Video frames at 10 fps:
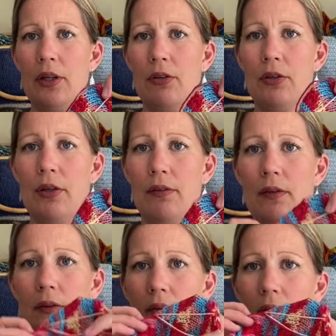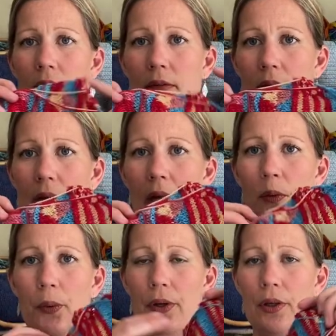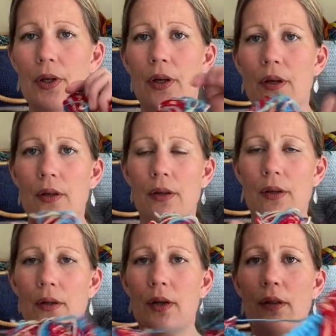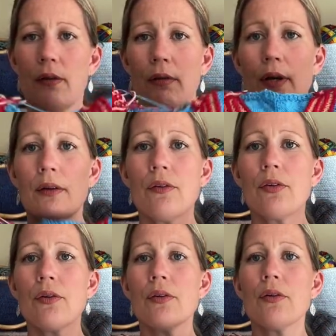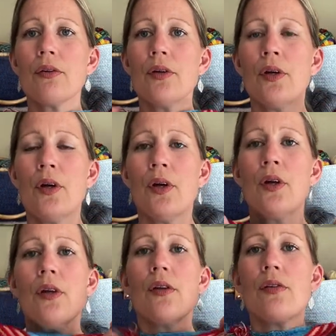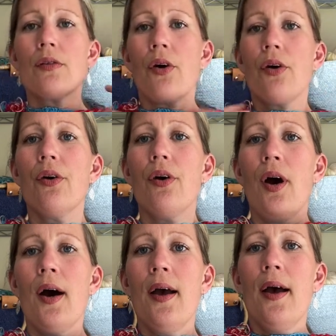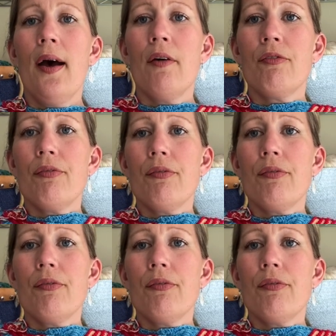and you knit this color work in the round. So I have